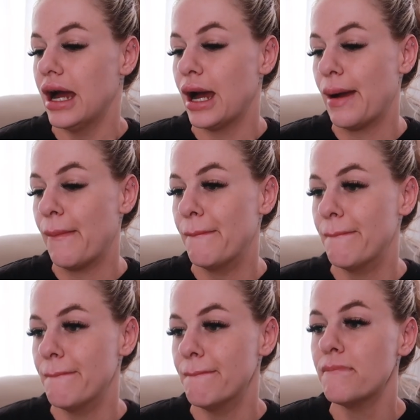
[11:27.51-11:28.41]

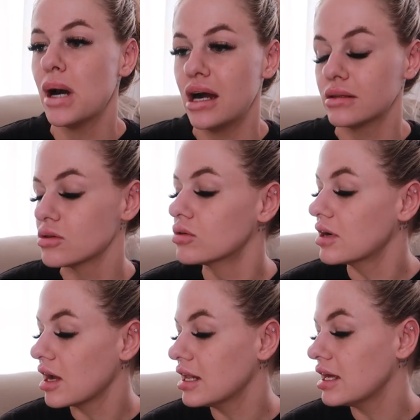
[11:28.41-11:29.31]
But
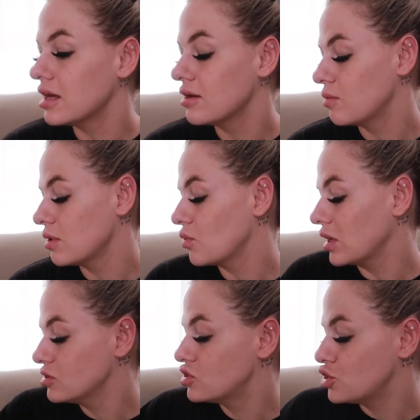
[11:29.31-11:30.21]
already we
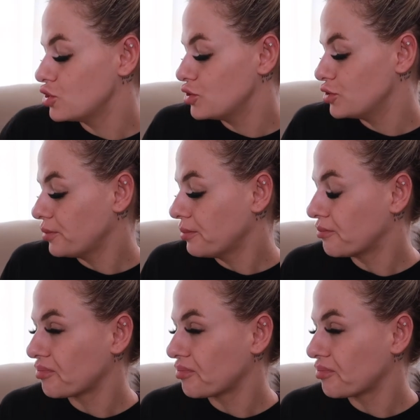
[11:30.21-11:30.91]
went to